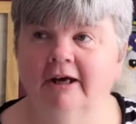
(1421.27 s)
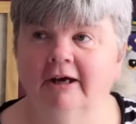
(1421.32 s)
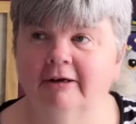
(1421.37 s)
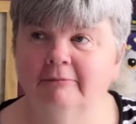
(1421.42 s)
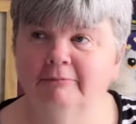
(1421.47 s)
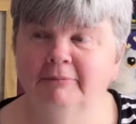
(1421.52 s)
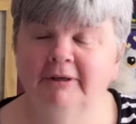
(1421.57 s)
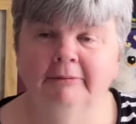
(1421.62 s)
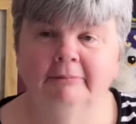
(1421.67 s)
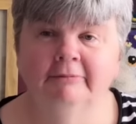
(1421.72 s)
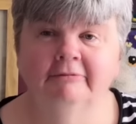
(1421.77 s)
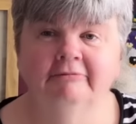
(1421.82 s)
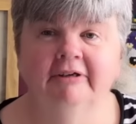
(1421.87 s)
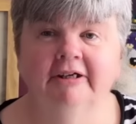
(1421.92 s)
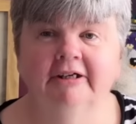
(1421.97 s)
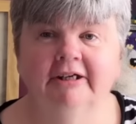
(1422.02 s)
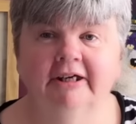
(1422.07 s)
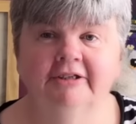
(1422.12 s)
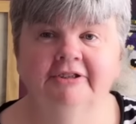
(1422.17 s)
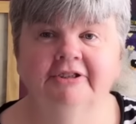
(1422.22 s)
People
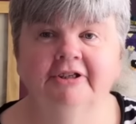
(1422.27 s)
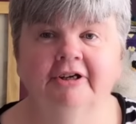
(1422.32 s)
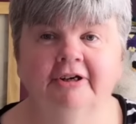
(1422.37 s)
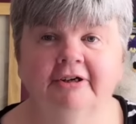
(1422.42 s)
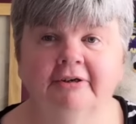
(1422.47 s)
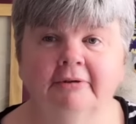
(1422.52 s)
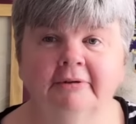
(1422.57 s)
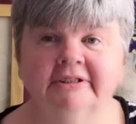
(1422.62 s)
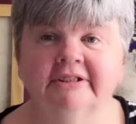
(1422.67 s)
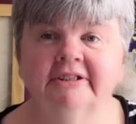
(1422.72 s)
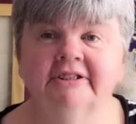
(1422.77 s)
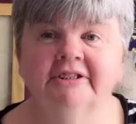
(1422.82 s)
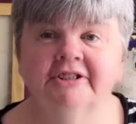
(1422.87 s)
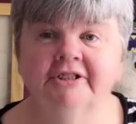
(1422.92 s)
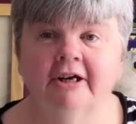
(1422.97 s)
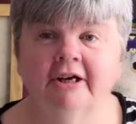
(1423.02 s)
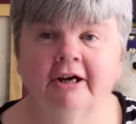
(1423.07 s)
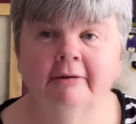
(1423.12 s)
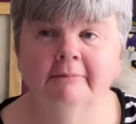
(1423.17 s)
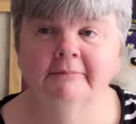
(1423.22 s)
really enjoyed going to the
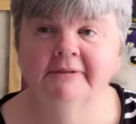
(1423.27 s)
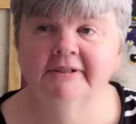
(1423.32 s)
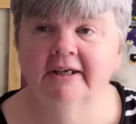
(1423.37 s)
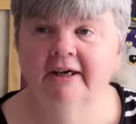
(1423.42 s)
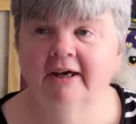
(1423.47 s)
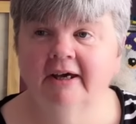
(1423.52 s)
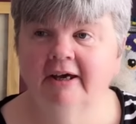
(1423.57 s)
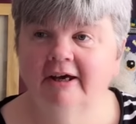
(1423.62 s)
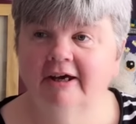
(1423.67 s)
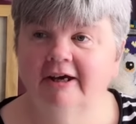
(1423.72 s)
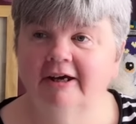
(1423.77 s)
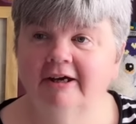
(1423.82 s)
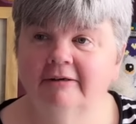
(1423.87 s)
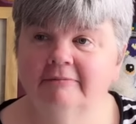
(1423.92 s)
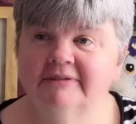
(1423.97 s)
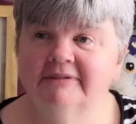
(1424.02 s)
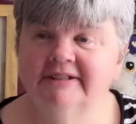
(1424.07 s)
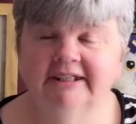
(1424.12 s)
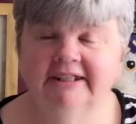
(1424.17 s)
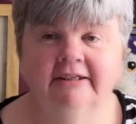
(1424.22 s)
shops,
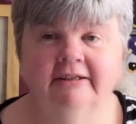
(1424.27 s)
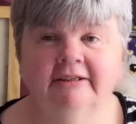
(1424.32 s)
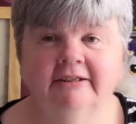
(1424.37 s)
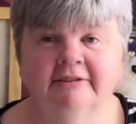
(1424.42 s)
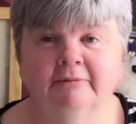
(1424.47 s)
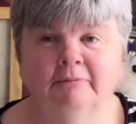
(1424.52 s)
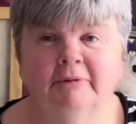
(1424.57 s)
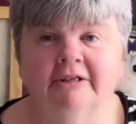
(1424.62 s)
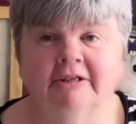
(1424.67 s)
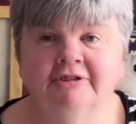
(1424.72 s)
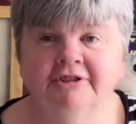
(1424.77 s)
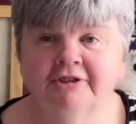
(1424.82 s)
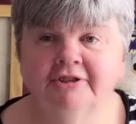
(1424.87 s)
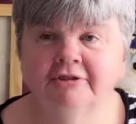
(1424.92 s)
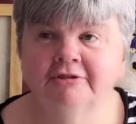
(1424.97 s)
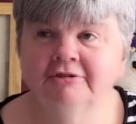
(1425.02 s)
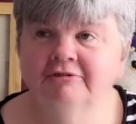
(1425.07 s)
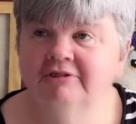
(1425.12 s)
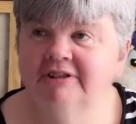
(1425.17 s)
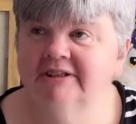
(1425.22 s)
seeing this Welsh
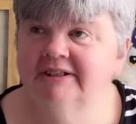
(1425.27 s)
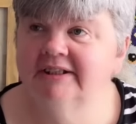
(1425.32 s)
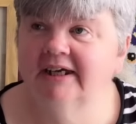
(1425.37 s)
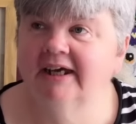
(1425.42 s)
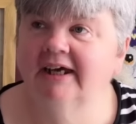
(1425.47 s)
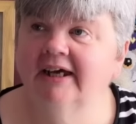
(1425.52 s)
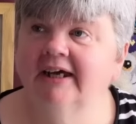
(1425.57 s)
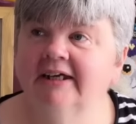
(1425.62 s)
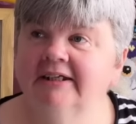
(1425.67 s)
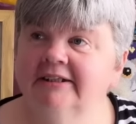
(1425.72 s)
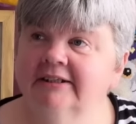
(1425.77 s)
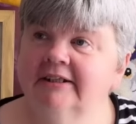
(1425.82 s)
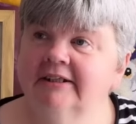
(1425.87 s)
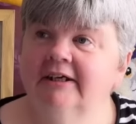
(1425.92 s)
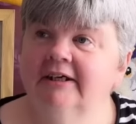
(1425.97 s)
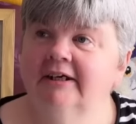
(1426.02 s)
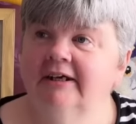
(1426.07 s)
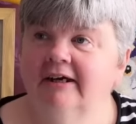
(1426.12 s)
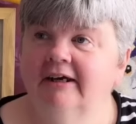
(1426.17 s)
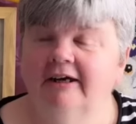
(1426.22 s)
countryside.
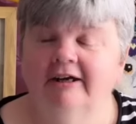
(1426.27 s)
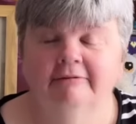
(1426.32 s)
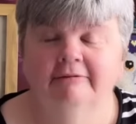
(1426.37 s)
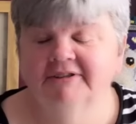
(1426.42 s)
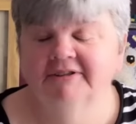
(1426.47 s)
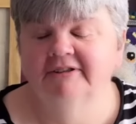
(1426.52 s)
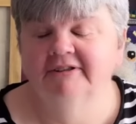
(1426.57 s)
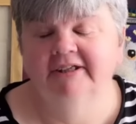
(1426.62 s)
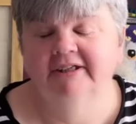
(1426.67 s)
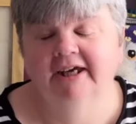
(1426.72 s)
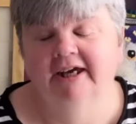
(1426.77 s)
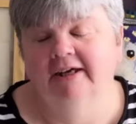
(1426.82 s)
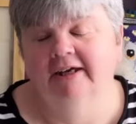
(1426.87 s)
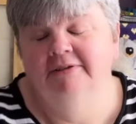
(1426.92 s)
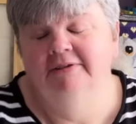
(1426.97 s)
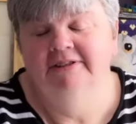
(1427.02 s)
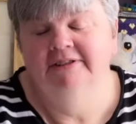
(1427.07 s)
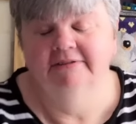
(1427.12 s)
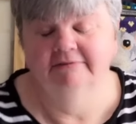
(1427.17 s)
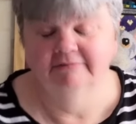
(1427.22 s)
So
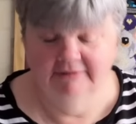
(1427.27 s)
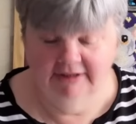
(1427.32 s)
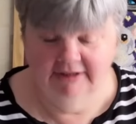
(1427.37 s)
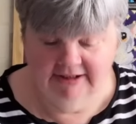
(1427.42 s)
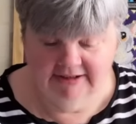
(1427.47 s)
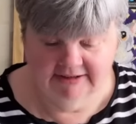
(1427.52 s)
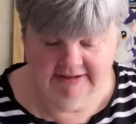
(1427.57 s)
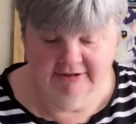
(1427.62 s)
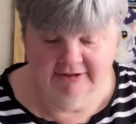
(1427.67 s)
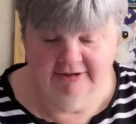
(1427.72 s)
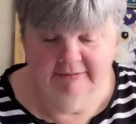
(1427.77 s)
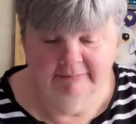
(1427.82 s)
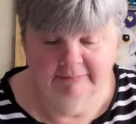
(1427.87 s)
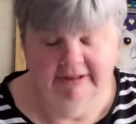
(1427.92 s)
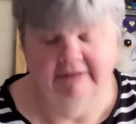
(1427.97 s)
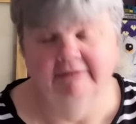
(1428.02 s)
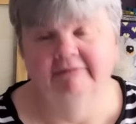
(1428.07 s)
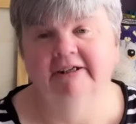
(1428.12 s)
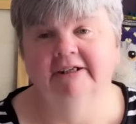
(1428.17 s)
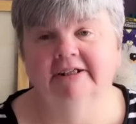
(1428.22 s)
yeah, it's going to be
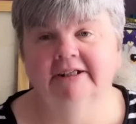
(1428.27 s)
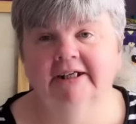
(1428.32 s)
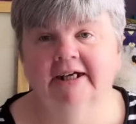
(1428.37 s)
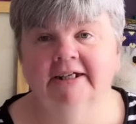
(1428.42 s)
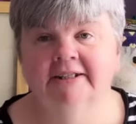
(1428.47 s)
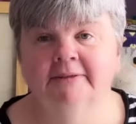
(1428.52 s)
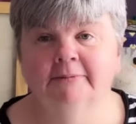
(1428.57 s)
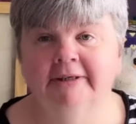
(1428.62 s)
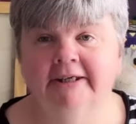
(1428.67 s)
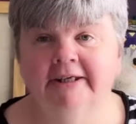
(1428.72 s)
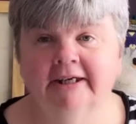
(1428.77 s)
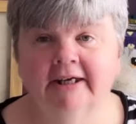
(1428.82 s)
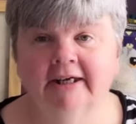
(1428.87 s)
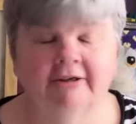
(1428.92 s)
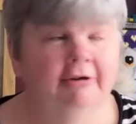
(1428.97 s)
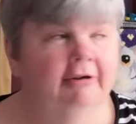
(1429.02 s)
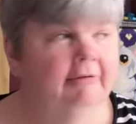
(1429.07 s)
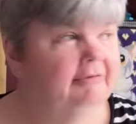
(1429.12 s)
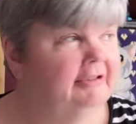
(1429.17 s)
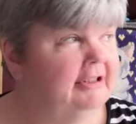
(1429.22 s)
a really nice weekend.
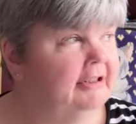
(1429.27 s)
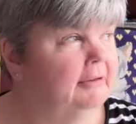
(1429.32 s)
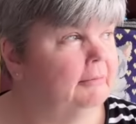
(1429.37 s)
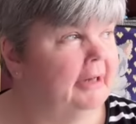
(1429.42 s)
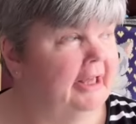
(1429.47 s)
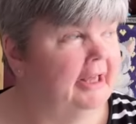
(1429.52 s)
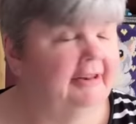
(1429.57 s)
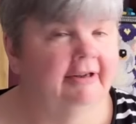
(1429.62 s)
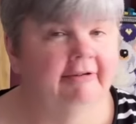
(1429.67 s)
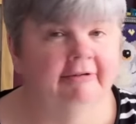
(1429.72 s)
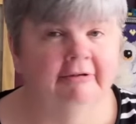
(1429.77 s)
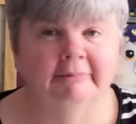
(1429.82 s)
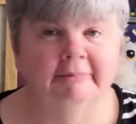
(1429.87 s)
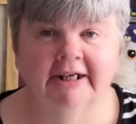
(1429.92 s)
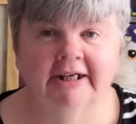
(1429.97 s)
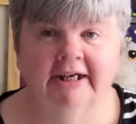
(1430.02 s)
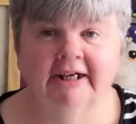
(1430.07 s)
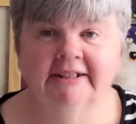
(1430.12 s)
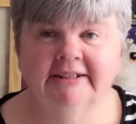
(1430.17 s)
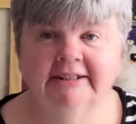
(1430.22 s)
Hopefully the weather will be
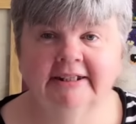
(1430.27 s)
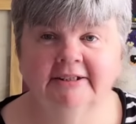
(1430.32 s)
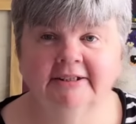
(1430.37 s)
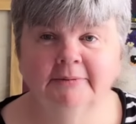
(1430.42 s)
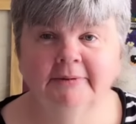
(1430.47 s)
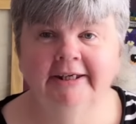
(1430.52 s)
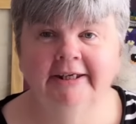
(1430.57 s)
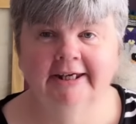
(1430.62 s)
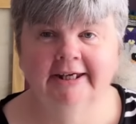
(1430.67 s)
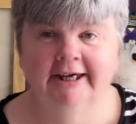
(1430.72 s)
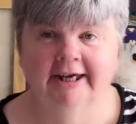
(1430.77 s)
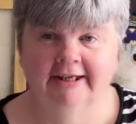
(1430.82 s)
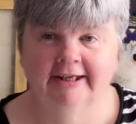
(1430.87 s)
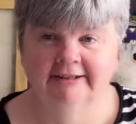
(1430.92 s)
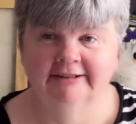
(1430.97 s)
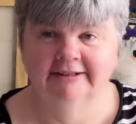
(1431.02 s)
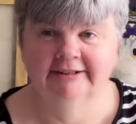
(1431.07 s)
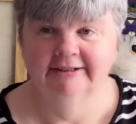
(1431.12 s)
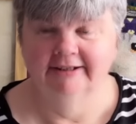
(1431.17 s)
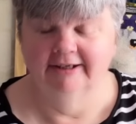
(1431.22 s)
nice next
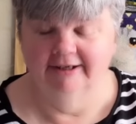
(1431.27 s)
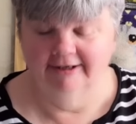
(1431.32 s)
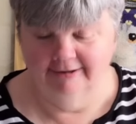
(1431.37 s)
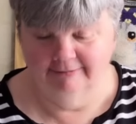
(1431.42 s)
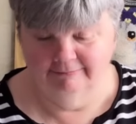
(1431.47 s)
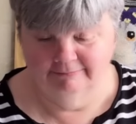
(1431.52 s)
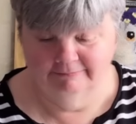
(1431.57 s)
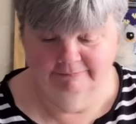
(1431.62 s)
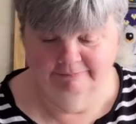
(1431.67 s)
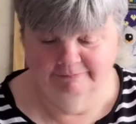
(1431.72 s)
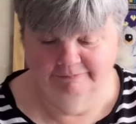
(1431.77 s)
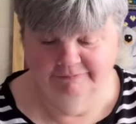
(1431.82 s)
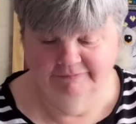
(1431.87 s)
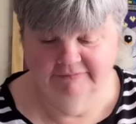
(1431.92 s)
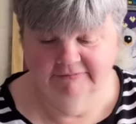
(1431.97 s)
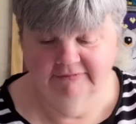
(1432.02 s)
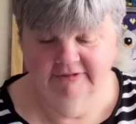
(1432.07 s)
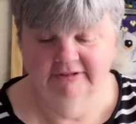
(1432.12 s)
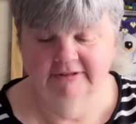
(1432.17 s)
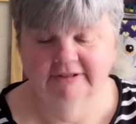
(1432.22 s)
weekend,
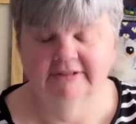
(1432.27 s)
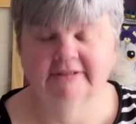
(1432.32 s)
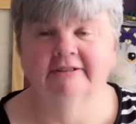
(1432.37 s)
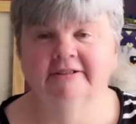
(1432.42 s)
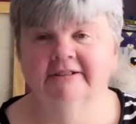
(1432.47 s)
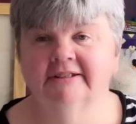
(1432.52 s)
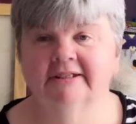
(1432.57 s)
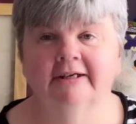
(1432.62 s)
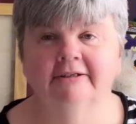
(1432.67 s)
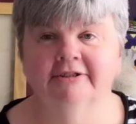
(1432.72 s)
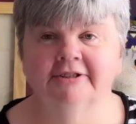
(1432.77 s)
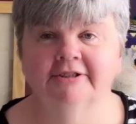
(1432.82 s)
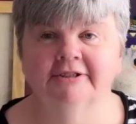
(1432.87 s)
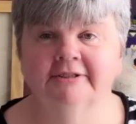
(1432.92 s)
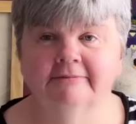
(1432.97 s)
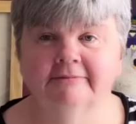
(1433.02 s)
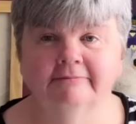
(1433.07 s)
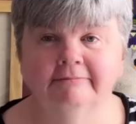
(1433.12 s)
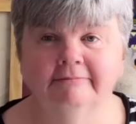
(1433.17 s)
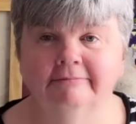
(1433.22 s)
because that
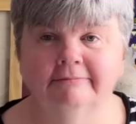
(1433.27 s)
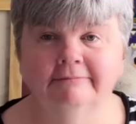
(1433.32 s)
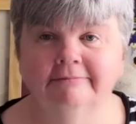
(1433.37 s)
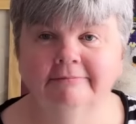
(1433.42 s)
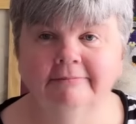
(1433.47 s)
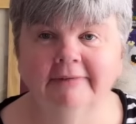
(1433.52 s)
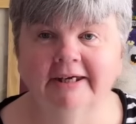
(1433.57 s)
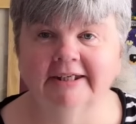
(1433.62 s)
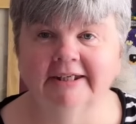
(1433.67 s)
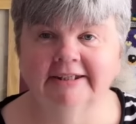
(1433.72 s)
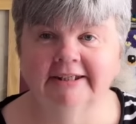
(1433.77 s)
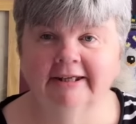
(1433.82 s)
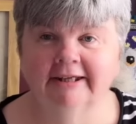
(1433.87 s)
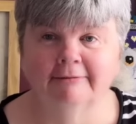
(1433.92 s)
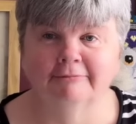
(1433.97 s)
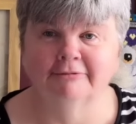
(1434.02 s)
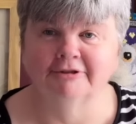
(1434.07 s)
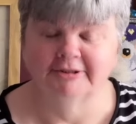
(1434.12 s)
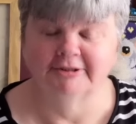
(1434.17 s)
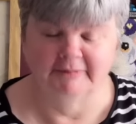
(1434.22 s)
just makes it
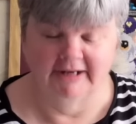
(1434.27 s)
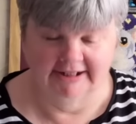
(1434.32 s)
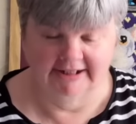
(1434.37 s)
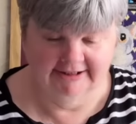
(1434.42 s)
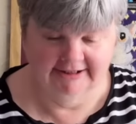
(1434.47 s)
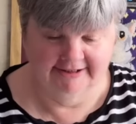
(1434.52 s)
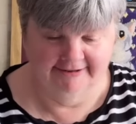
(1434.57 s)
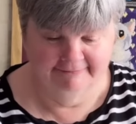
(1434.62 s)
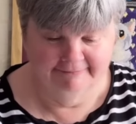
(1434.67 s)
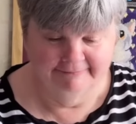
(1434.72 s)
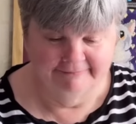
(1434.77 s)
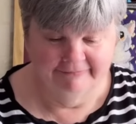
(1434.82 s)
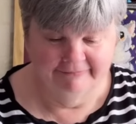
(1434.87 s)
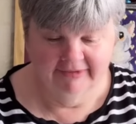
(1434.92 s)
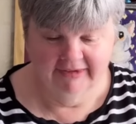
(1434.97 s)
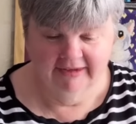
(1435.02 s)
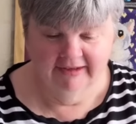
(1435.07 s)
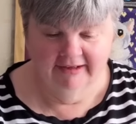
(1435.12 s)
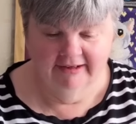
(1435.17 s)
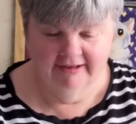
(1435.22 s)
that much better.
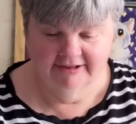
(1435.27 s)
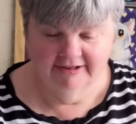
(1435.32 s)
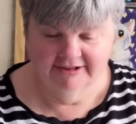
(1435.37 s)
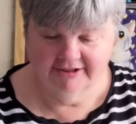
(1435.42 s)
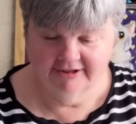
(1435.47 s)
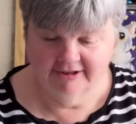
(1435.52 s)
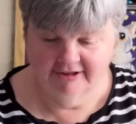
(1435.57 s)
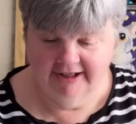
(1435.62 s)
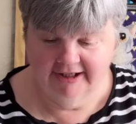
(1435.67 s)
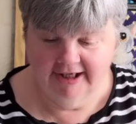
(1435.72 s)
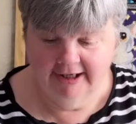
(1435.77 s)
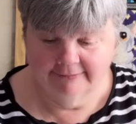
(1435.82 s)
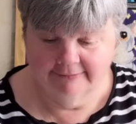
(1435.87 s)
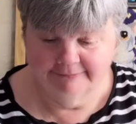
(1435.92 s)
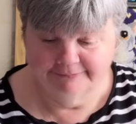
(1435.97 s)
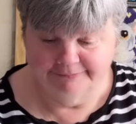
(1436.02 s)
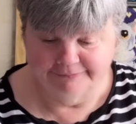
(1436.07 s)
So yeah,